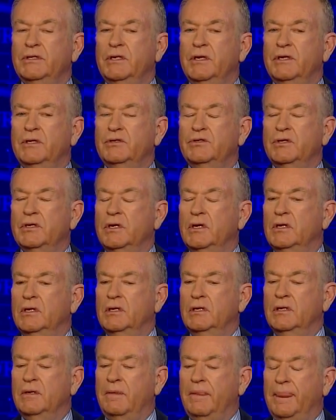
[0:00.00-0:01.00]
is,
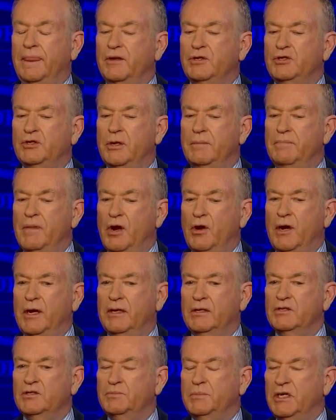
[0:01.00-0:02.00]
Should
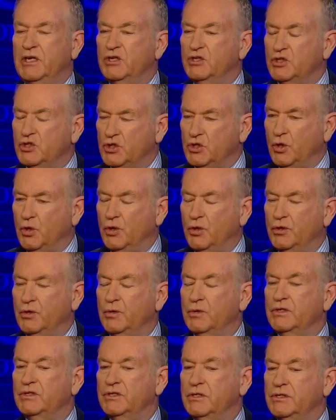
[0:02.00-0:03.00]
Americans be concerned,
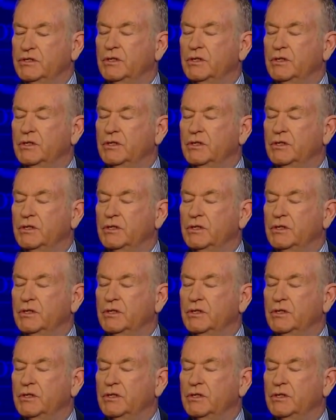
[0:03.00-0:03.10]
or is this